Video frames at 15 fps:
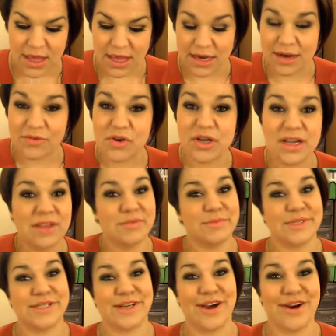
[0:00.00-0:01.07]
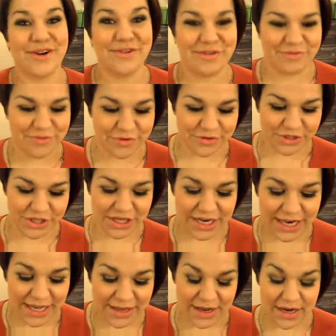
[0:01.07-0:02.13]
And I've got another mascara,
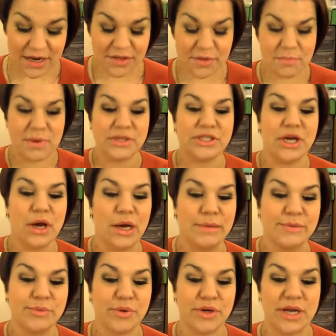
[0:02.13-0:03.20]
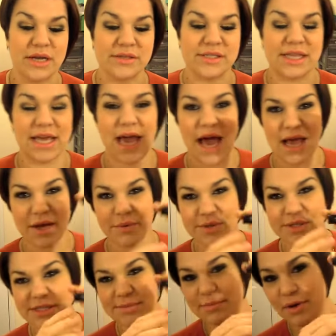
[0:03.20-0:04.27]
unfortunately, another much hyped product, the Aqua
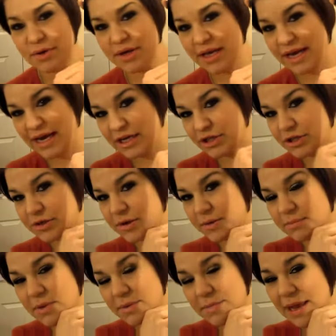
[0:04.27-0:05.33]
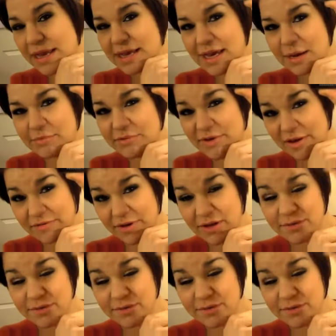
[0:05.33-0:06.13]
Smoky Lash by Make Up For Ever.